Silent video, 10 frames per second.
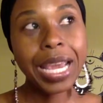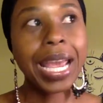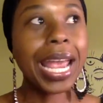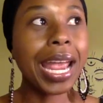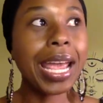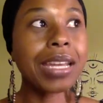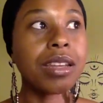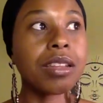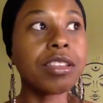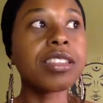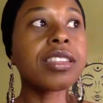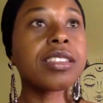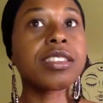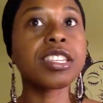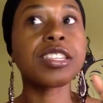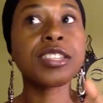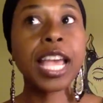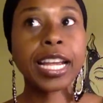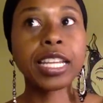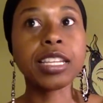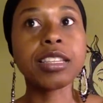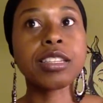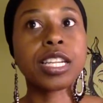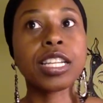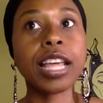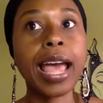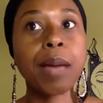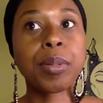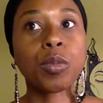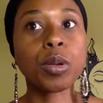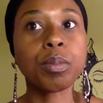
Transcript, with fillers: And this is the second incident that happened with